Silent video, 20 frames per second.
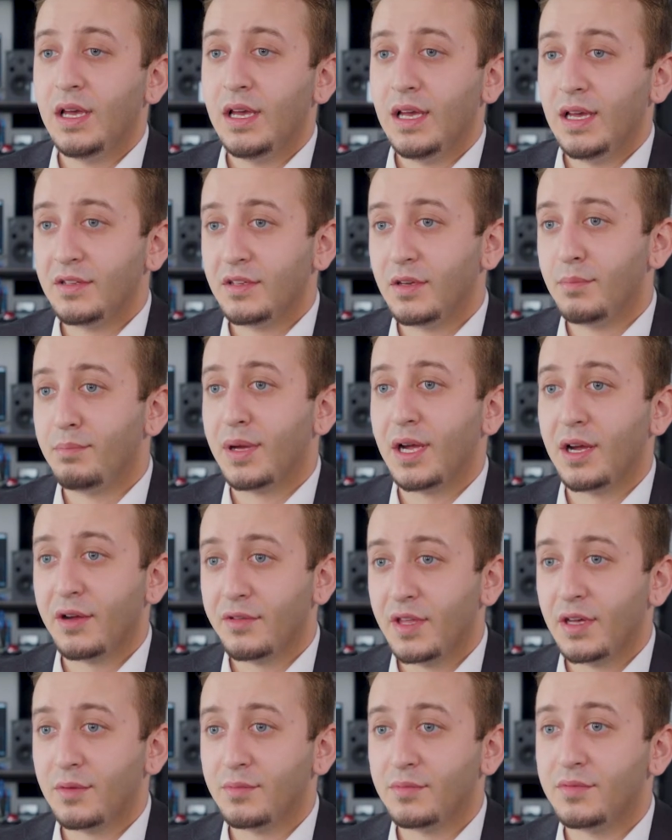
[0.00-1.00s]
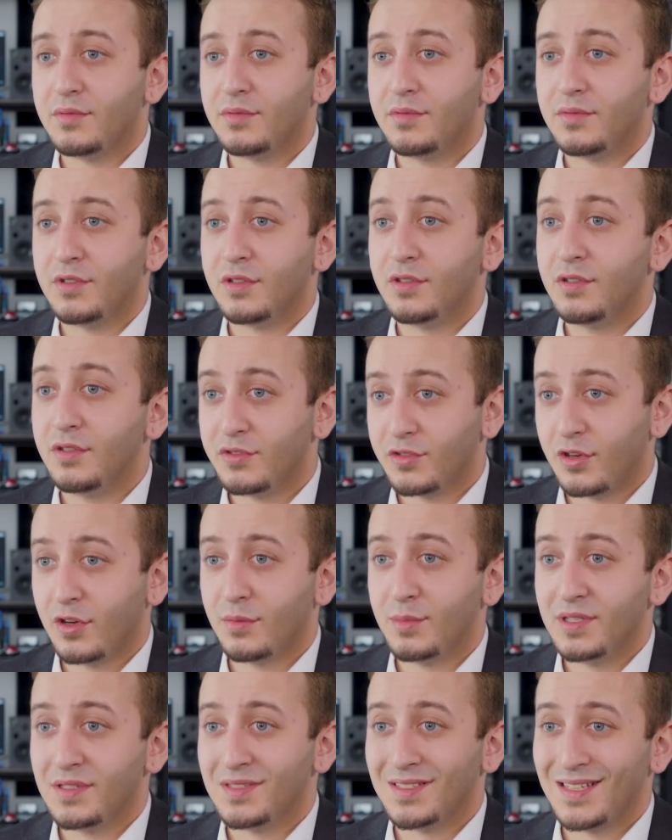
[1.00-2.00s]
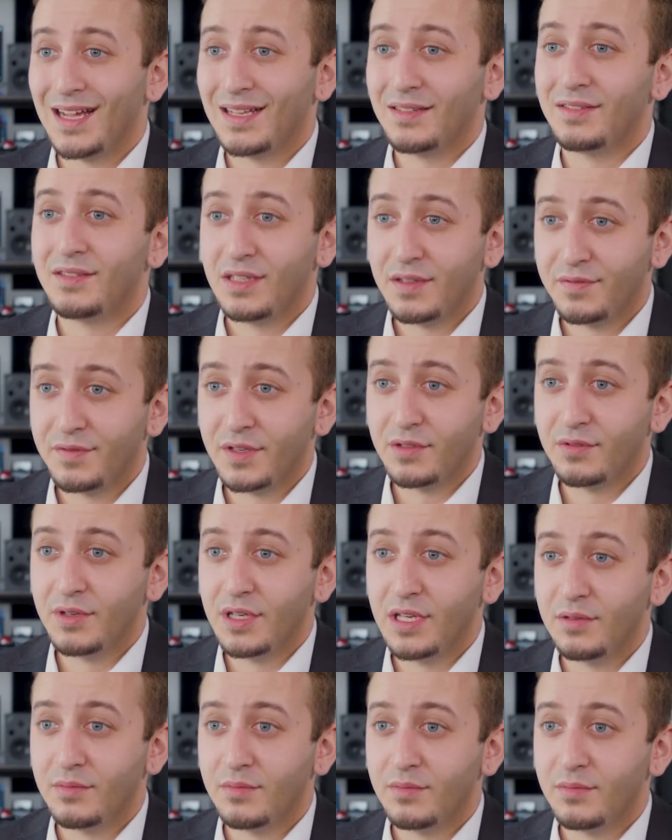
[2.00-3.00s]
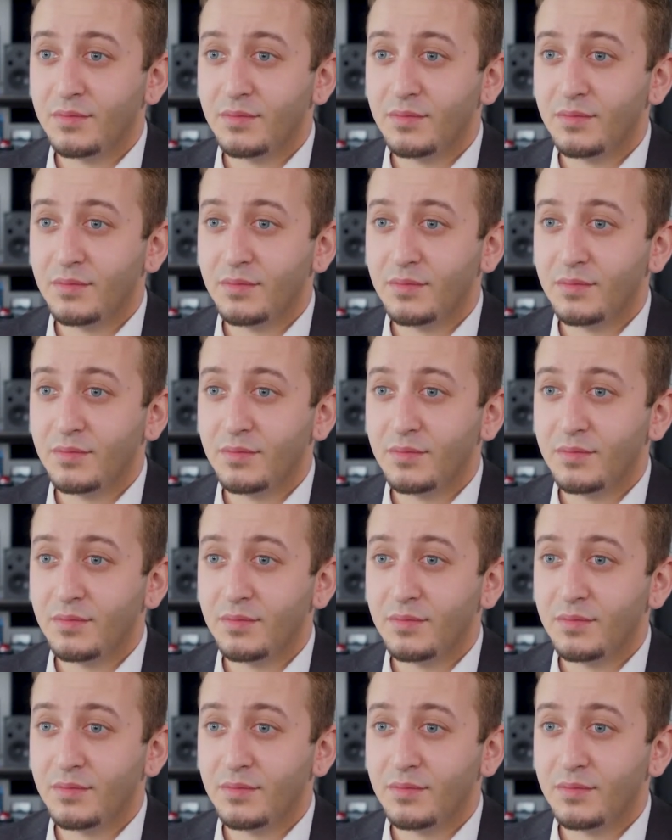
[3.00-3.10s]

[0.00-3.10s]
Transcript: and compare them to determine scientifically